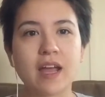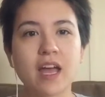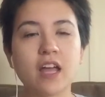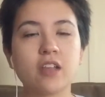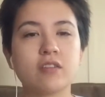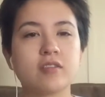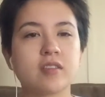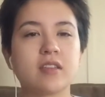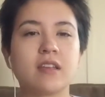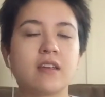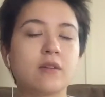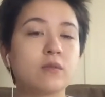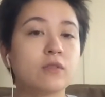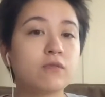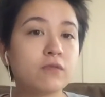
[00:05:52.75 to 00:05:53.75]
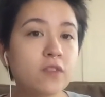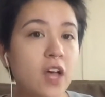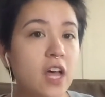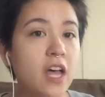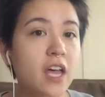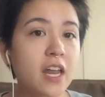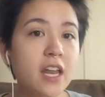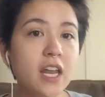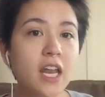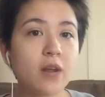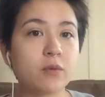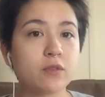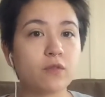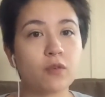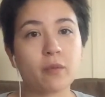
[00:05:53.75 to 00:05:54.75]
colors and think it was fun and it
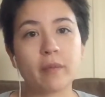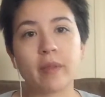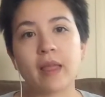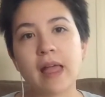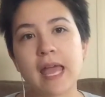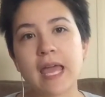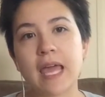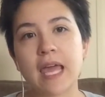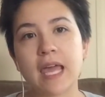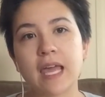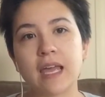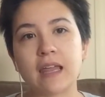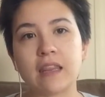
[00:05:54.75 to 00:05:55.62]
was for playing